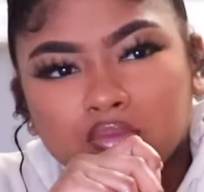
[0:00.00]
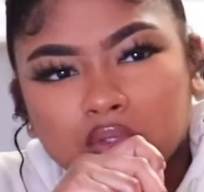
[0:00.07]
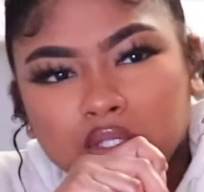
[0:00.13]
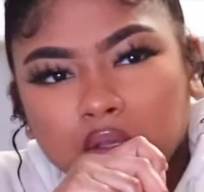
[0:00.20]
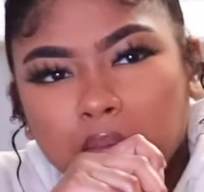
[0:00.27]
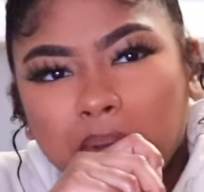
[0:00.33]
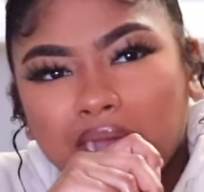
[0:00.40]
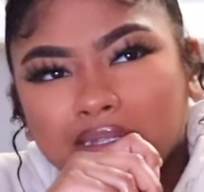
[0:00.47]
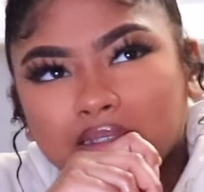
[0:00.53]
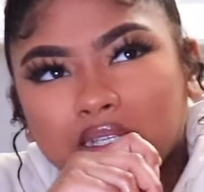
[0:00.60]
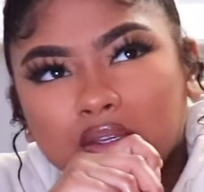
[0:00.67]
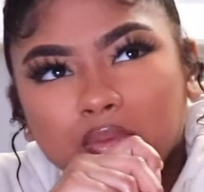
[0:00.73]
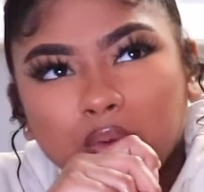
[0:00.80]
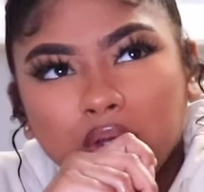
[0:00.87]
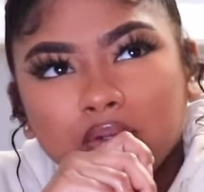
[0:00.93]
So back
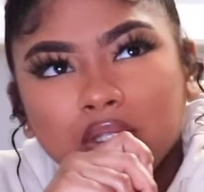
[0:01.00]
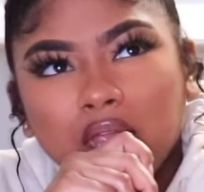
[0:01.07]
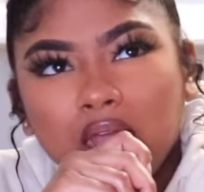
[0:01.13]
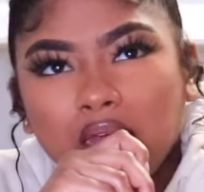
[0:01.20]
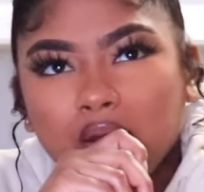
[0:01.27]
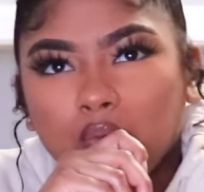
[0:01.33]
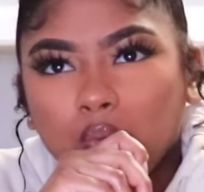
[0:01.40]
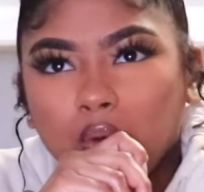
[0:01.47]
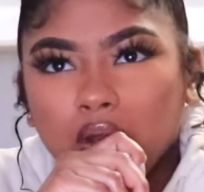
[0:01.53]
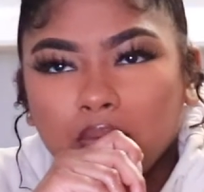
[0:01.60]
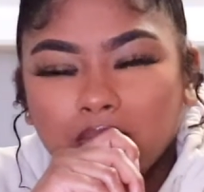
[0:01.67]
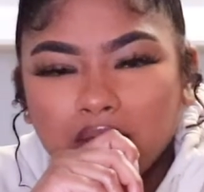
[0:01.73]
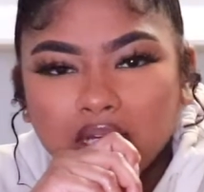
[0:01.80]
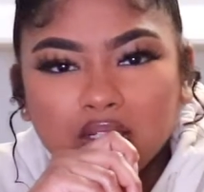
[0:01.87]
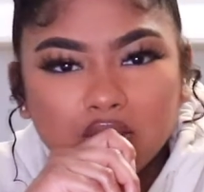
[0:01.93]
then we only had
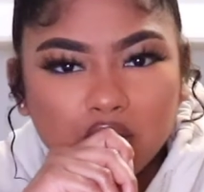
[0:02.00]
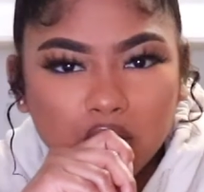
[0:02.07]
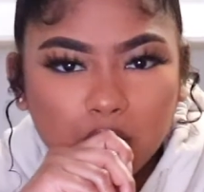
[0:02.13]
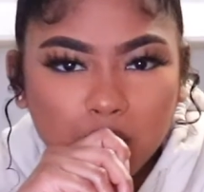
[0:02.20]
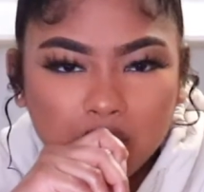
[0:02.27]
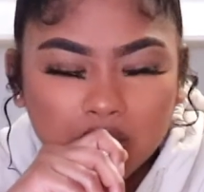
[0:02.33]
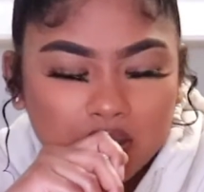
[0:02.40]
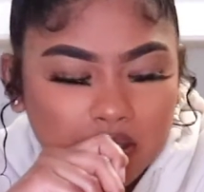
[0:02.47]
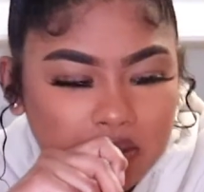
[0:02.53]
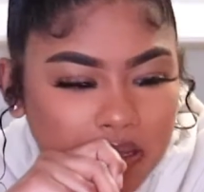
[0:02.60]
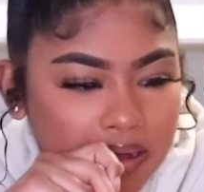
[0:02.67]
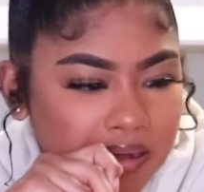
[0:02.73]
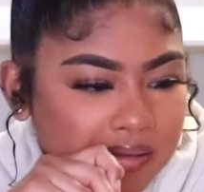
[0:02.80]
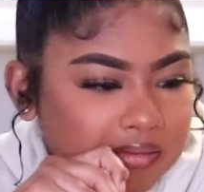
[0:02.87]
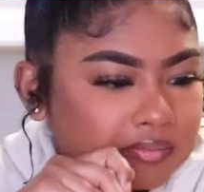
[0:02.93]
one manager working the
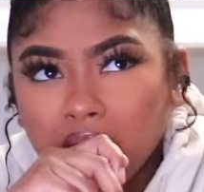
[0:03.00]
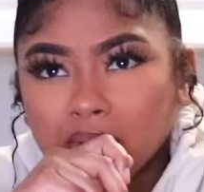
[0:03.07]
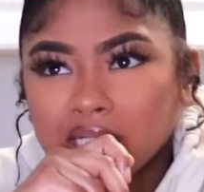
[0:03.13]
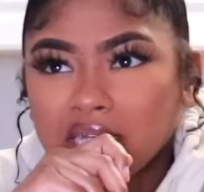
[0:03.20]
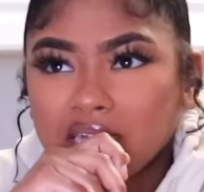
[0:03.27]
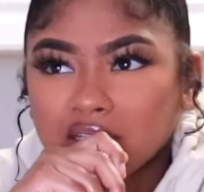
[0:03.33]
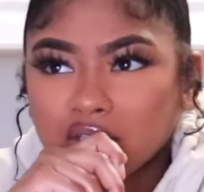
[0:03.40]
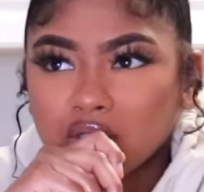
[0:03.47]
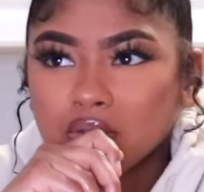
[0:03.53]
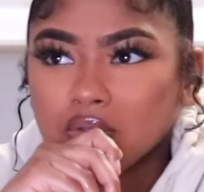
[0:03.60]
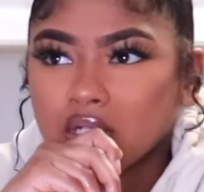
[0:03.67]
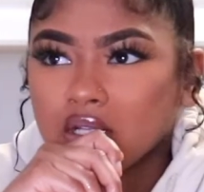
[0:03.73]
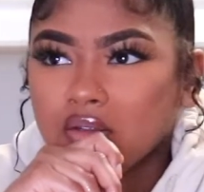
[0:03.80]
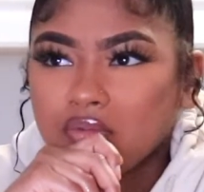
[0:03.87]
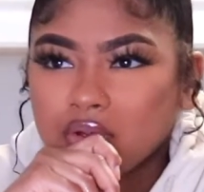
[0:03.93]
clock, probably like 2
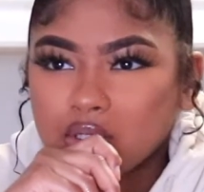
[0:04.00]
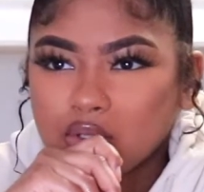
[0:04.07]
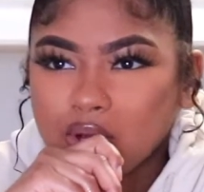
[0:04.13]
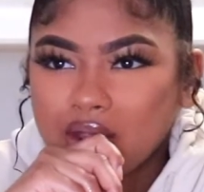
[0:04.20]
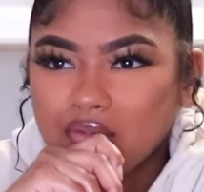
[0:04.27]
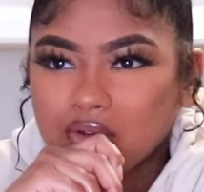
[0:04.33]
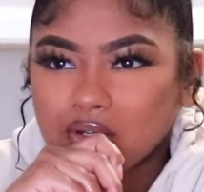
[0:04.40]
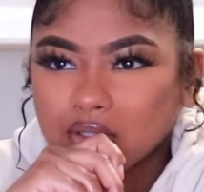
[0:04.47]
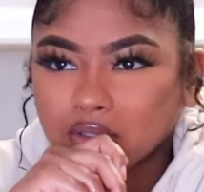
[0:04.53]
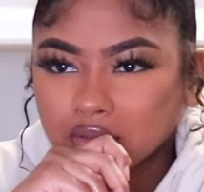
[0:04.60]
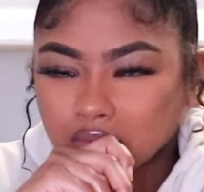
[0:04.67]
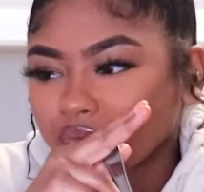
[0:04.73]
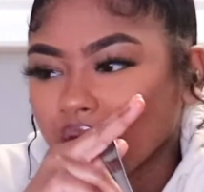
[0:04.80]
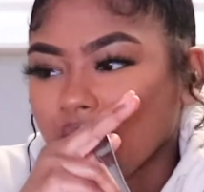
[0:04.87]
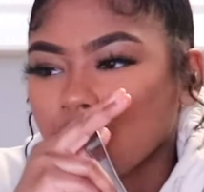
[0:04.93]
delivery
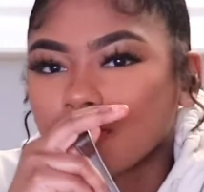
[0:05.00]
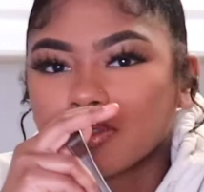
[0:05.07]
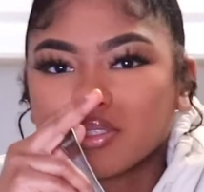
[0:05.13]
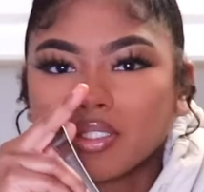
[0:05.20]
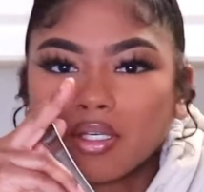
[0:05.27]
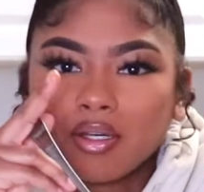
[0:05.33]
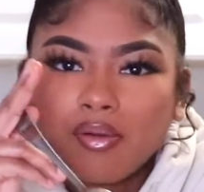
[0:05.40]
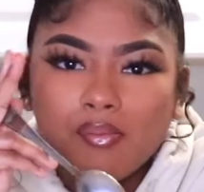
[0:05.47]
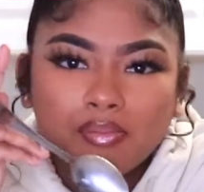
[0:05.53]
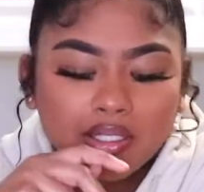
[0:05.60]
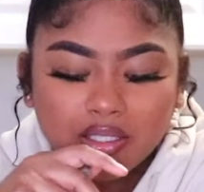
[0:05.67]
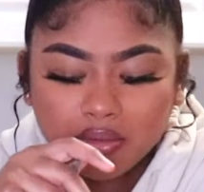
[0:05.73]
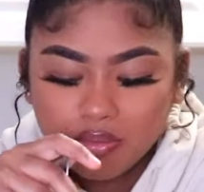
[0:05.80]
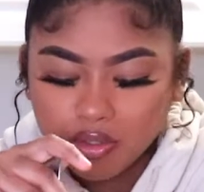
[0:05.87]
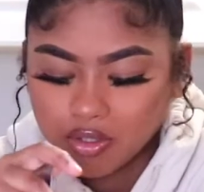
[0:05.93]
drivers, and I was a
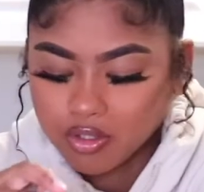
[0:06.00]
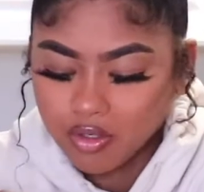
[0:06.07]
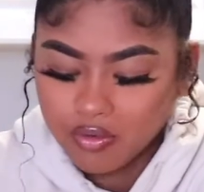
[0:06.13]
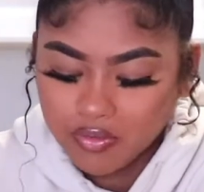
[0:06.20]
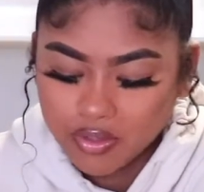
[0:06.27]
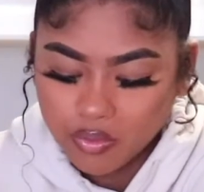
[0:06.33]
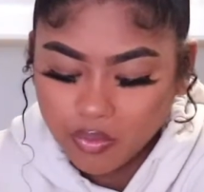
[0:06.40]
customer service